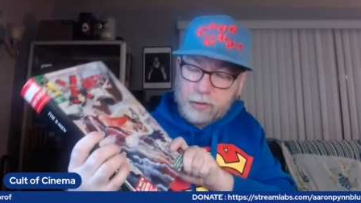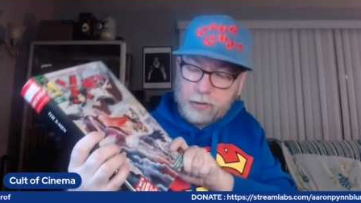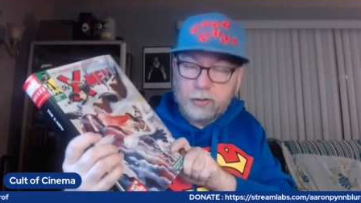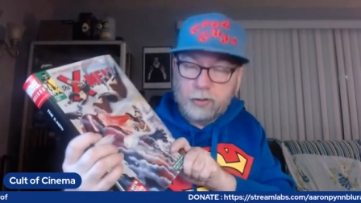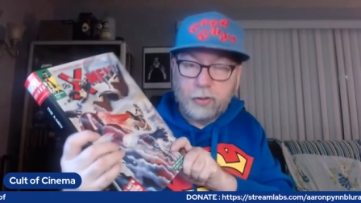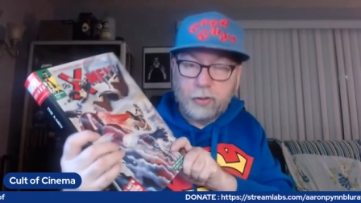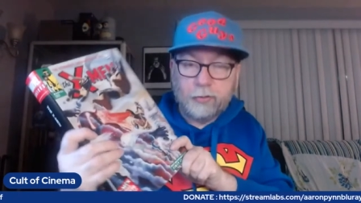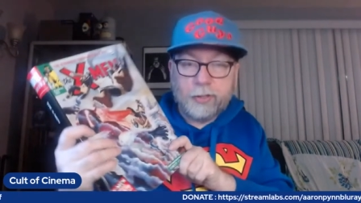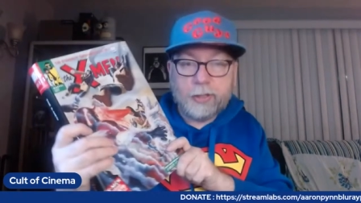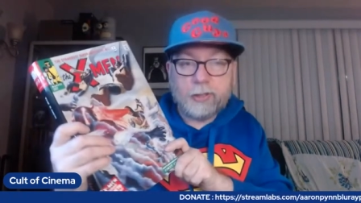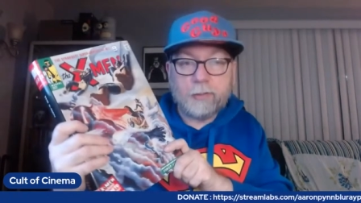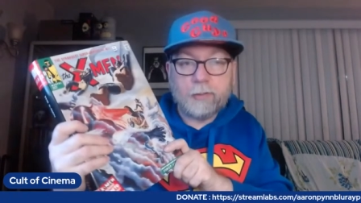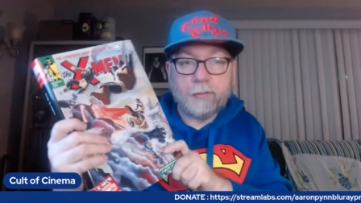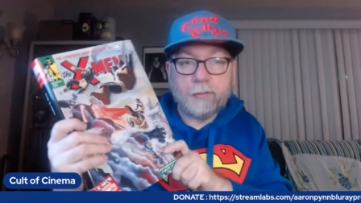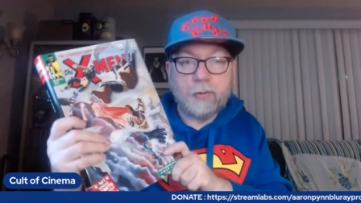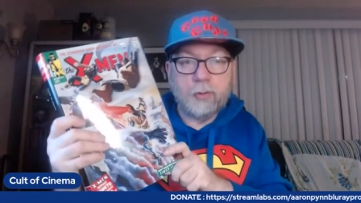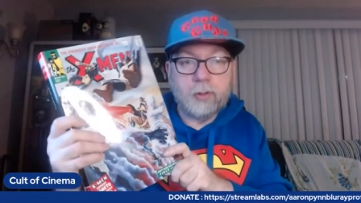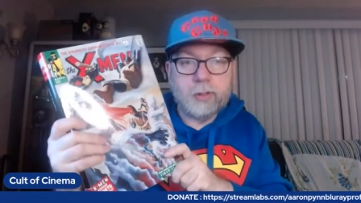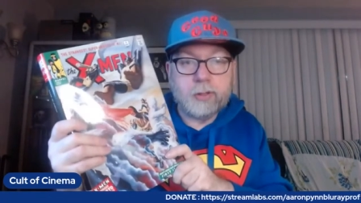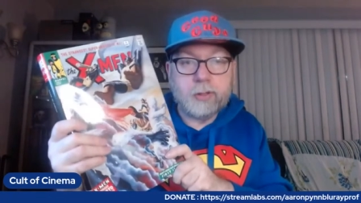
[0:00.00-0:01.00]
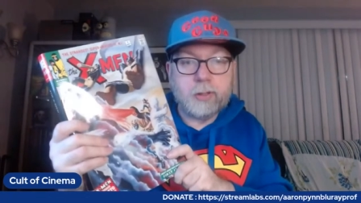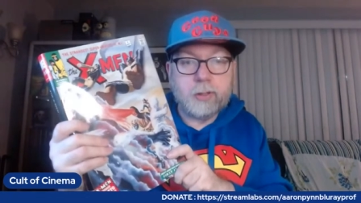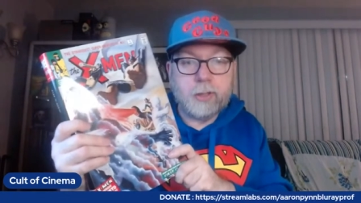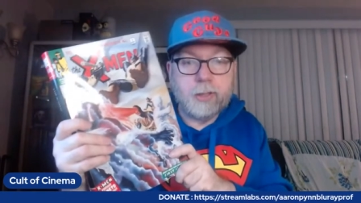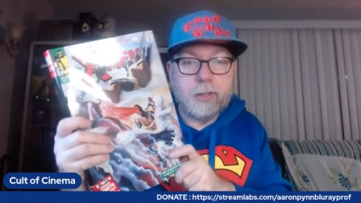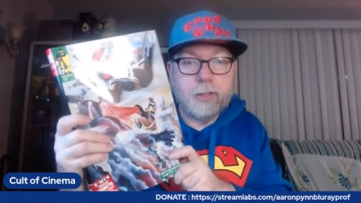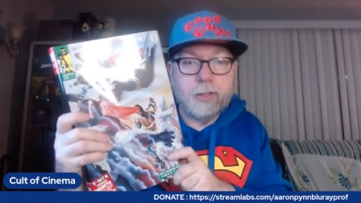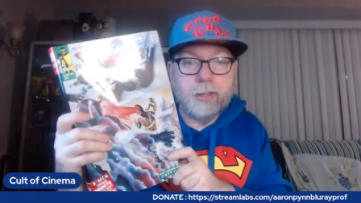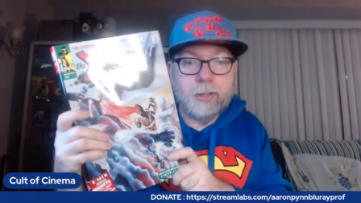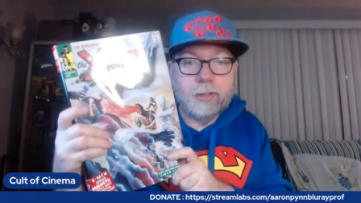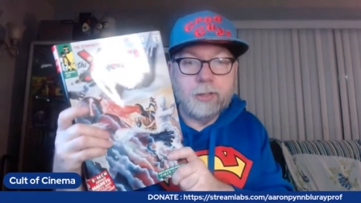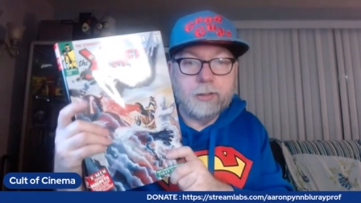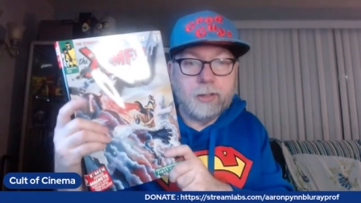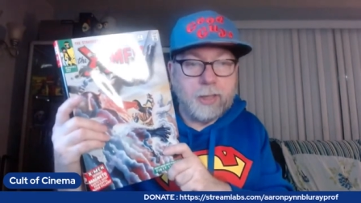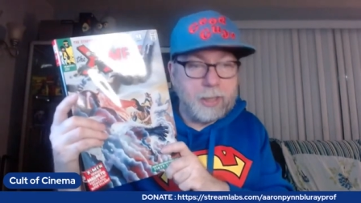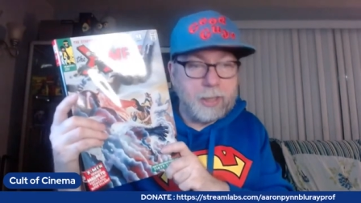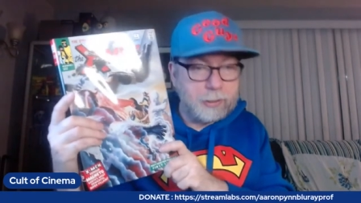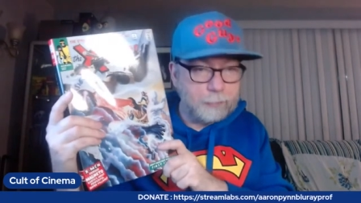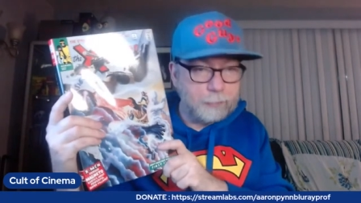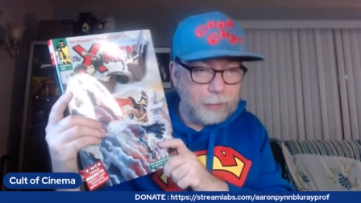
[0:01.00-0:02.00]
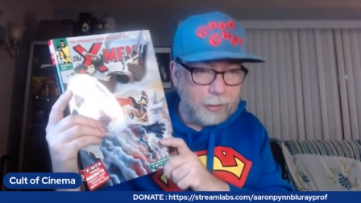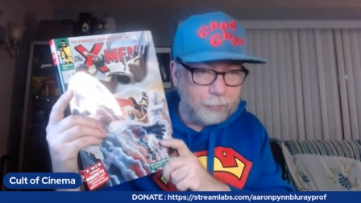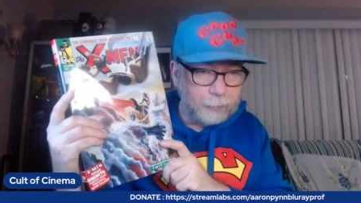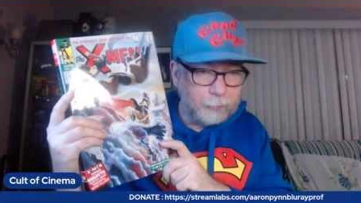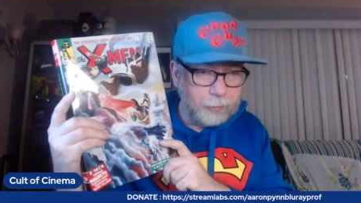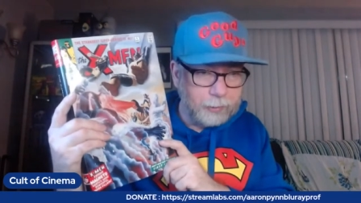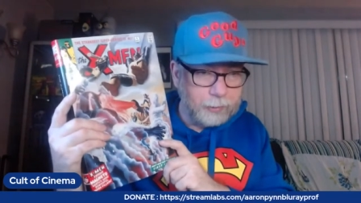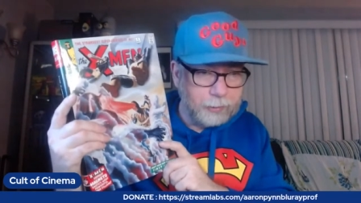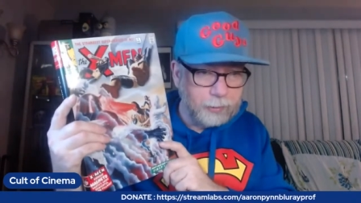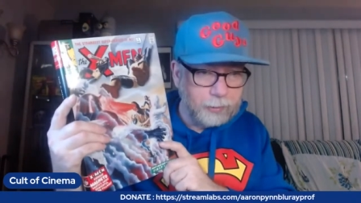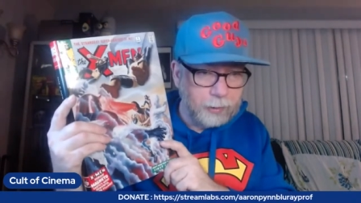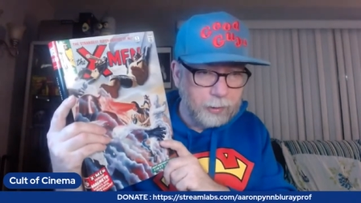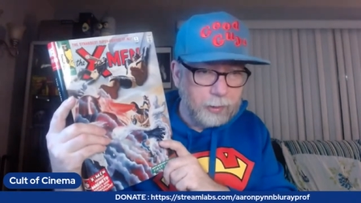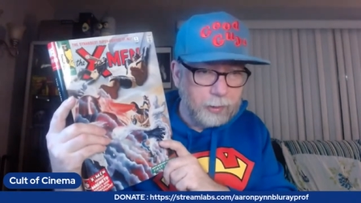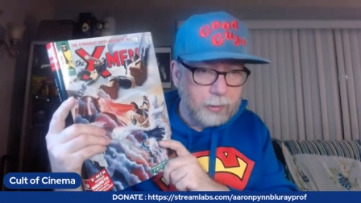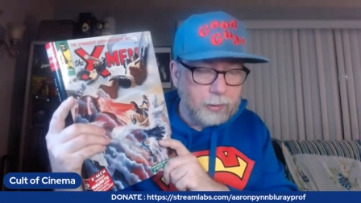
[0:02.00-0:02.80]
So this, of course, is the X-Men Omnibus.